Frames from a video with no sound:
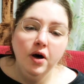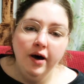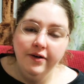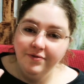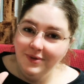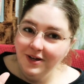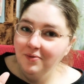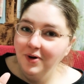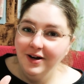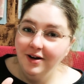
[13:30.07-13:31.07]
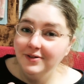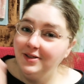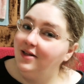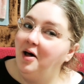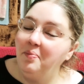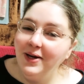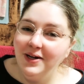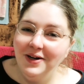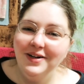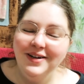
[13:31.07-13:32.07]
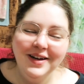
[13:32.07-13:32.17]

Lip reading: of me when I was a lot bigger.